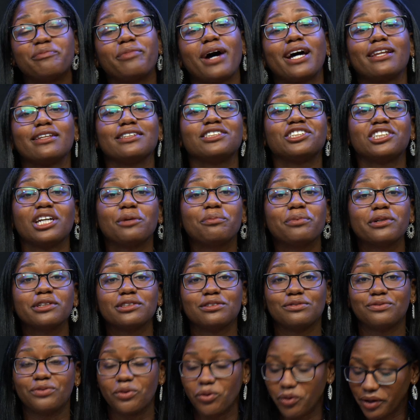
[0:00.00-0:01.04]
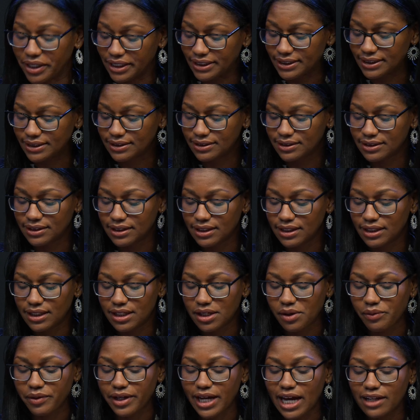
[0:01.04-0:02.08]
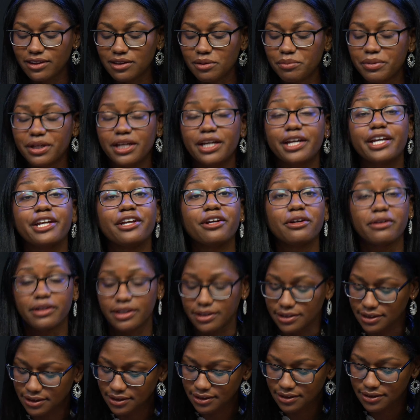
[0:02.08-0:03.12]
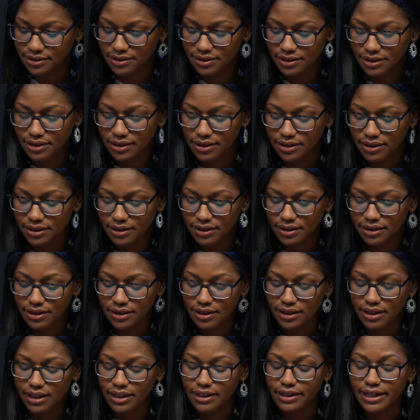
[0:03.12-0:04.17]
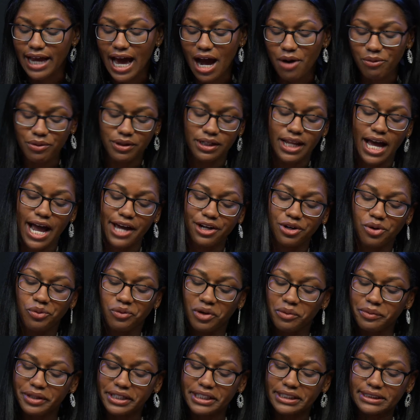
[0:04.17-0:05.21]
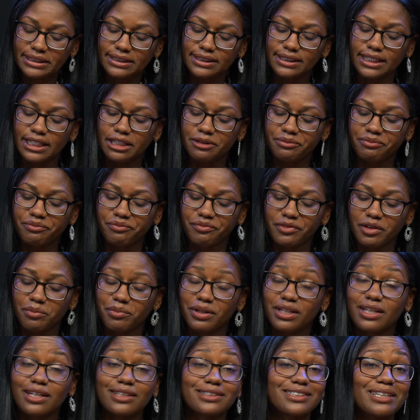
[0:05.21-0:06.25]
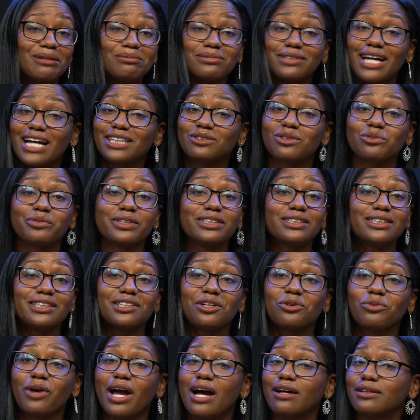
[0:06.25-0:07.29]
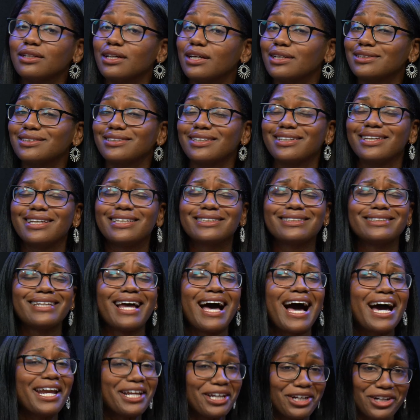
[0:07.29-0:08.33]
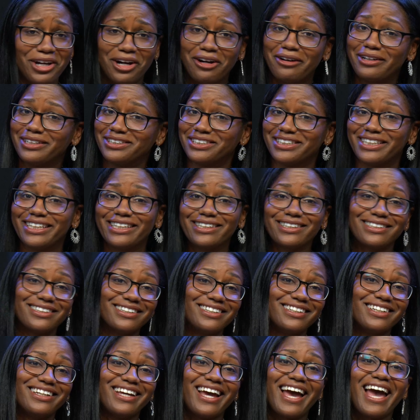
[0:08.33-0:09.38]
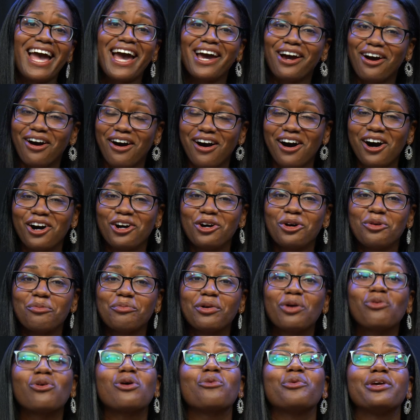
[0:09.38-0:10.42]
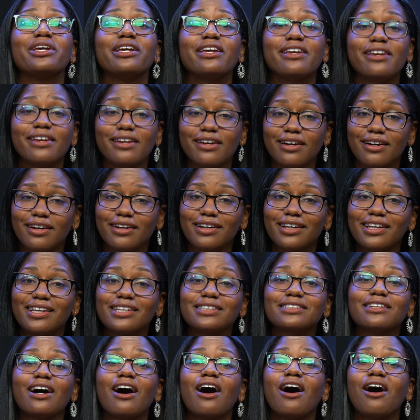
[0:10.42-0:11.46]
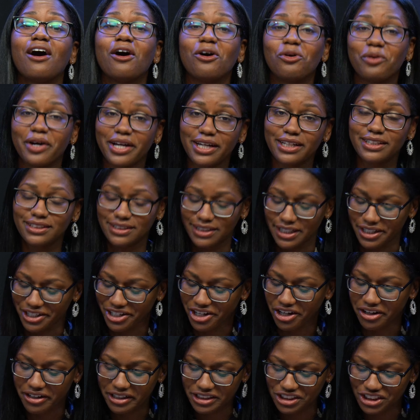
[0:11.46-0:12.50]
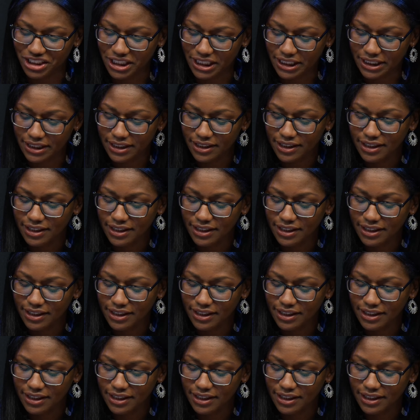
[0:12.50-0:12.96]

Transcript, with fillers: by the shepherd's voice. We have to be hearers and not relying on what we can see because sometimes what we see around us is not encouraging at all, but what we hear is always encouraging.